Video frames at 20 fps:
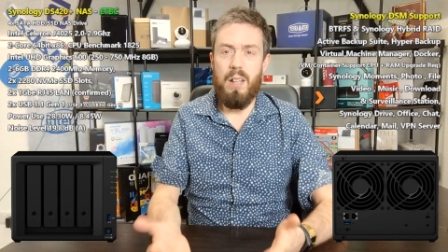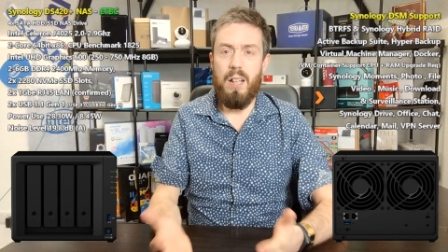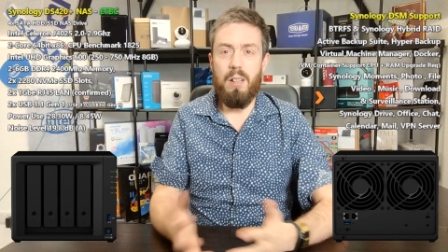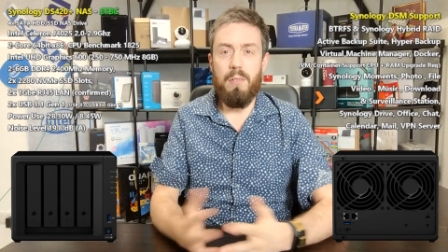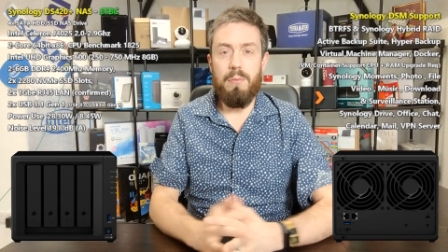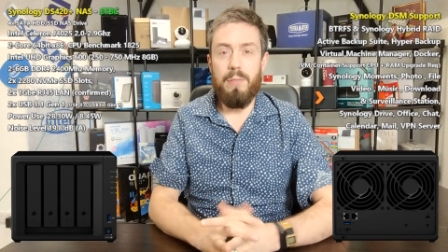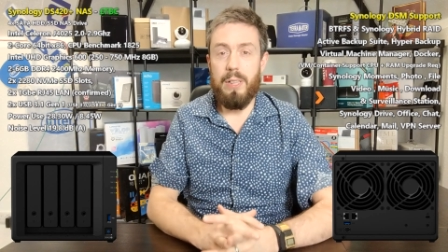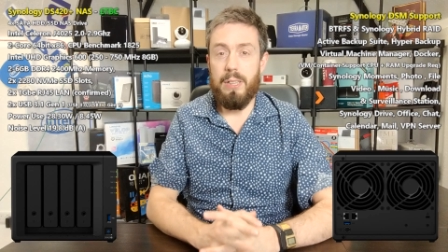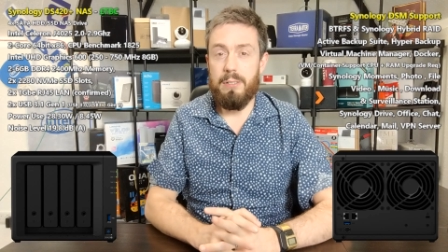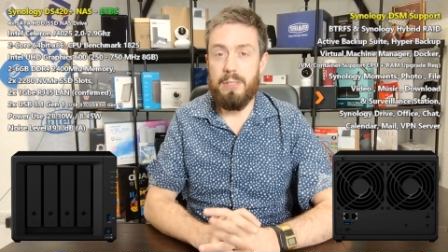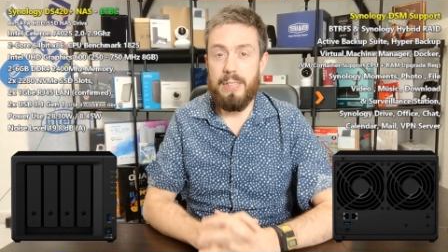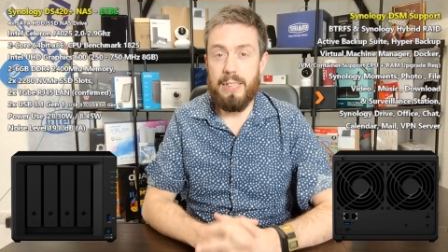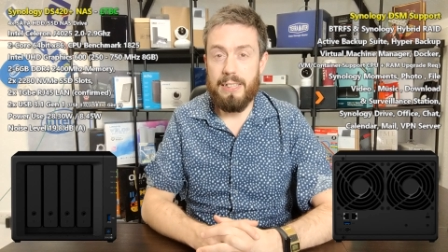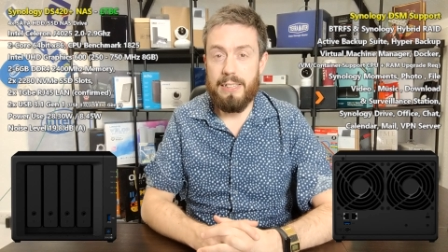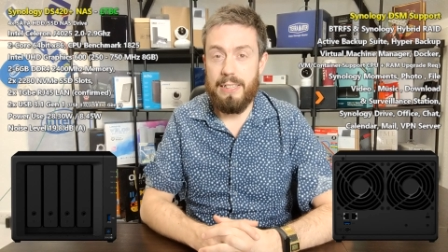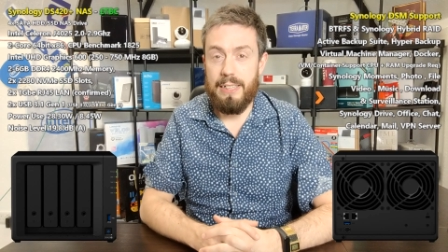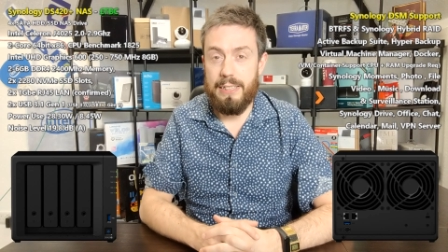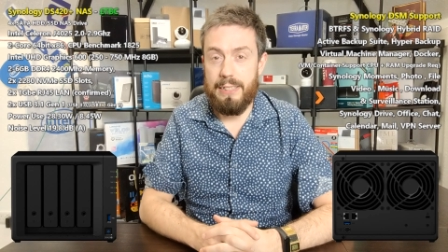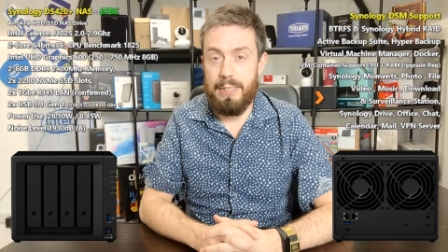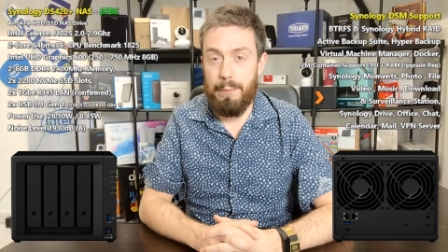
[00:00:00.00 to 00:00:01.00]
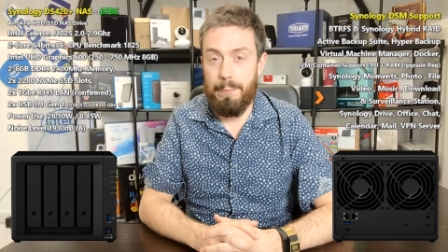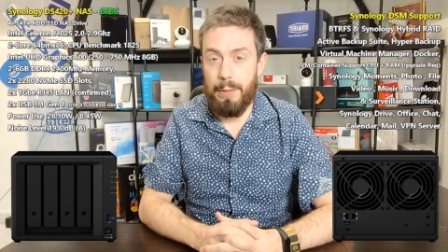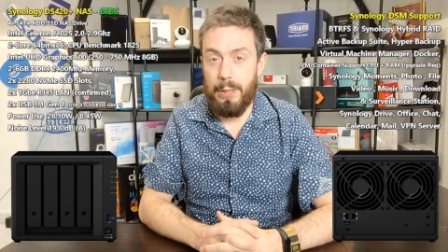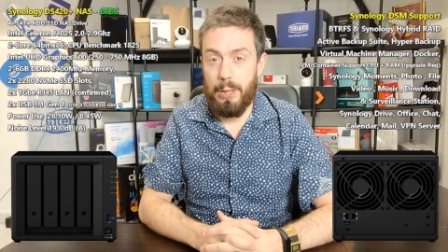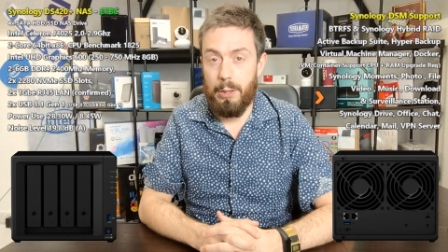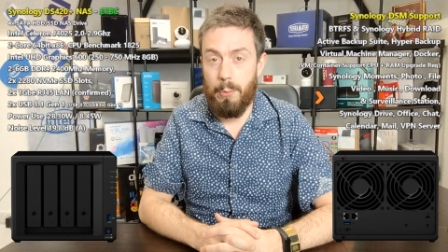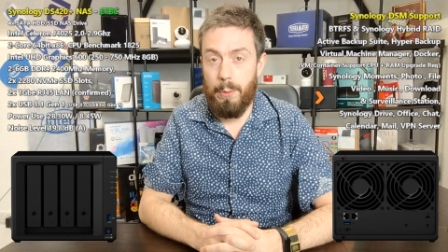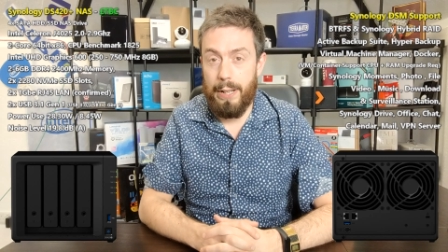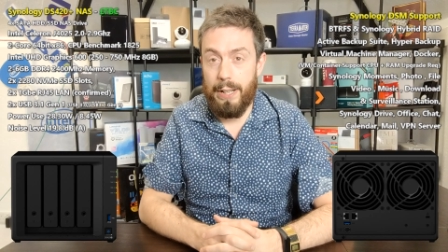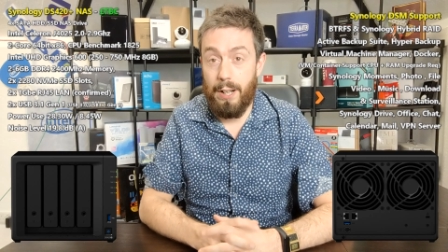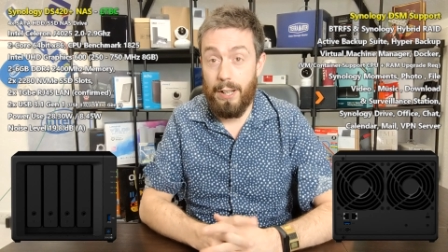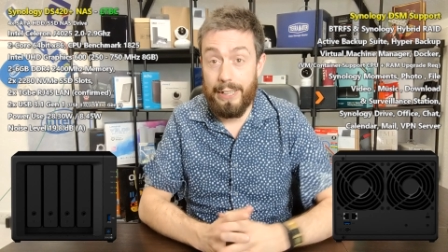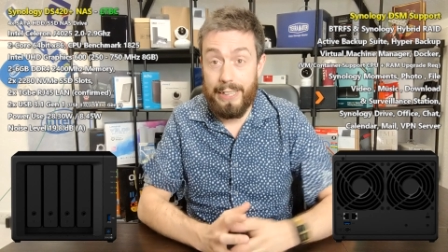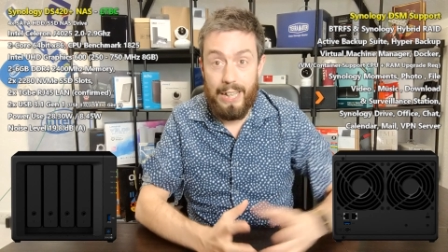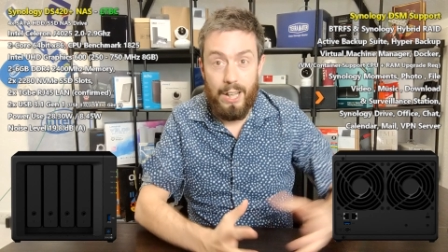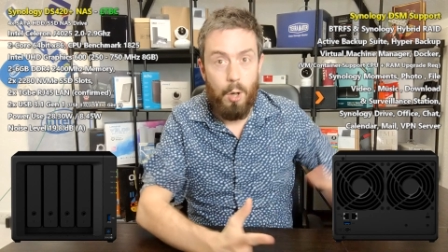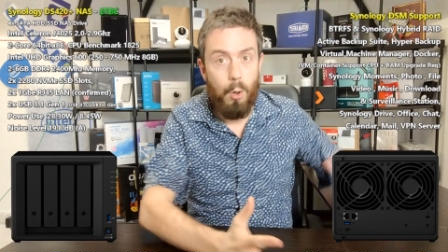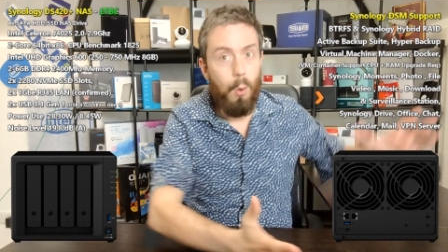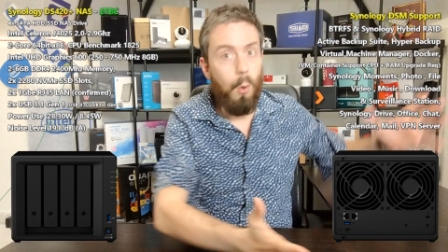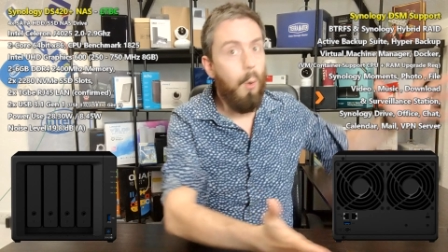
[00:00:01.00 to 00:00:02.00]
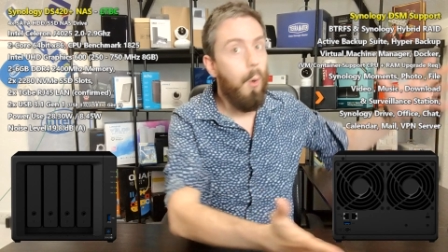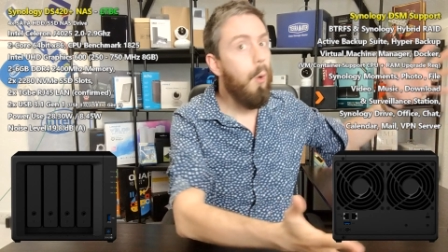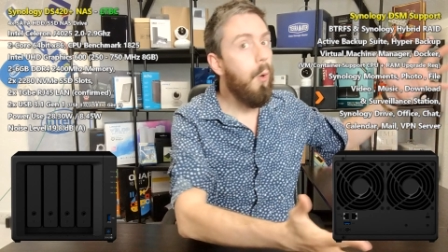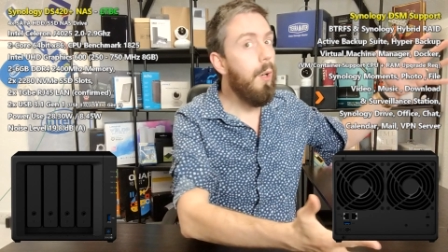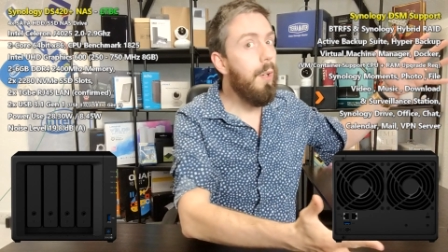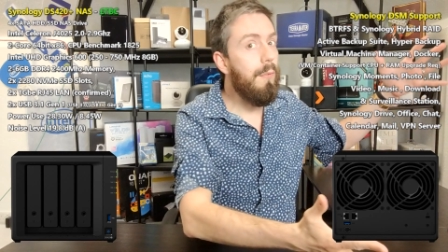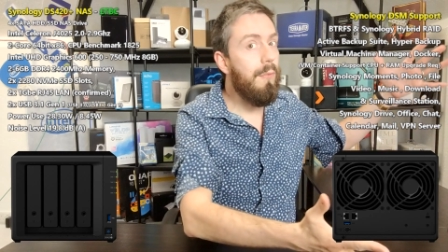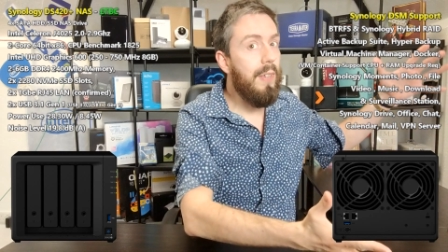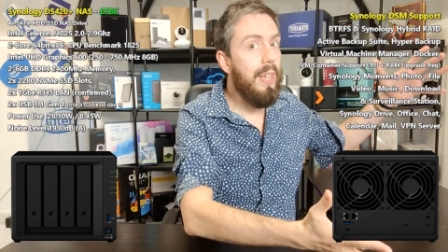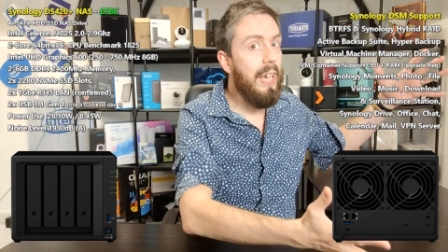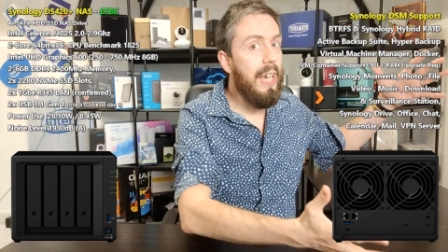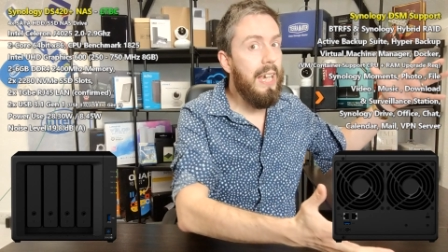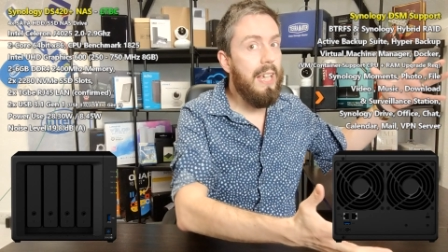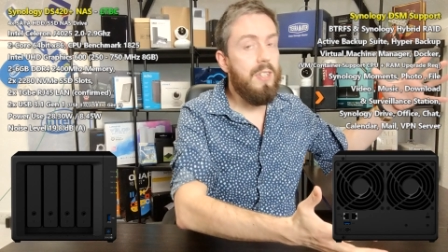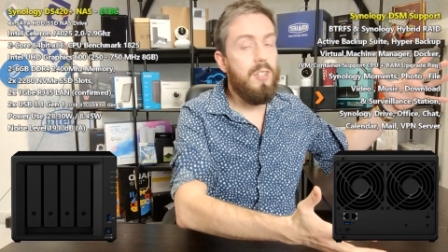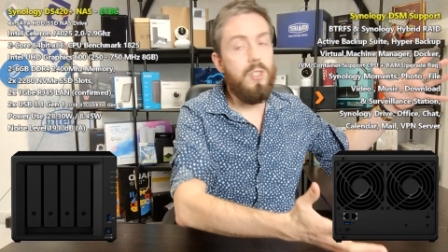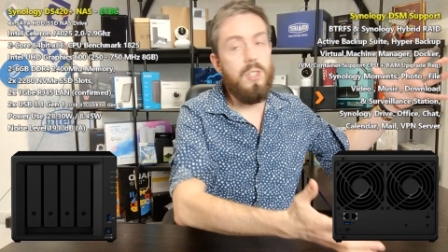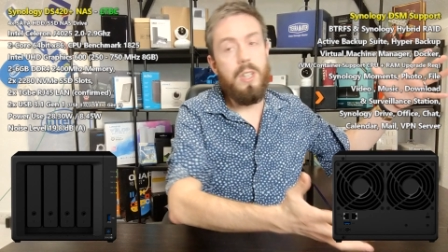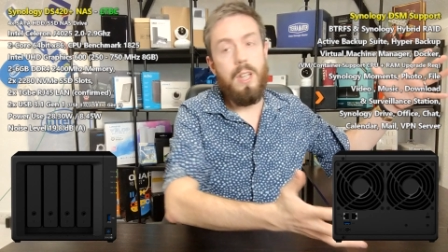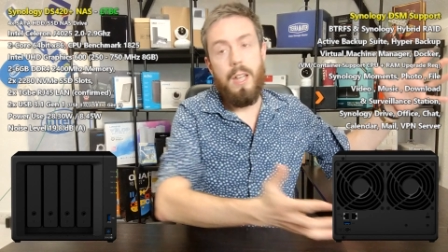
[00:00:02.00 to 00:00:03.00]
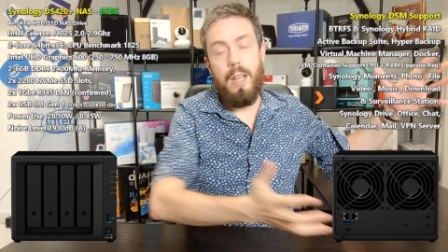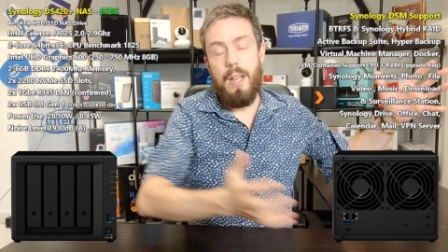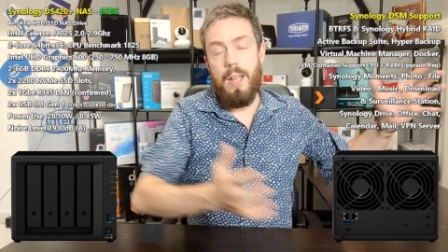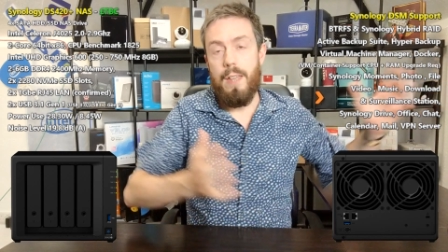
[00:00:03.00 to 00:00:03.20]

well, for sixty, seventy quid, I get all of this.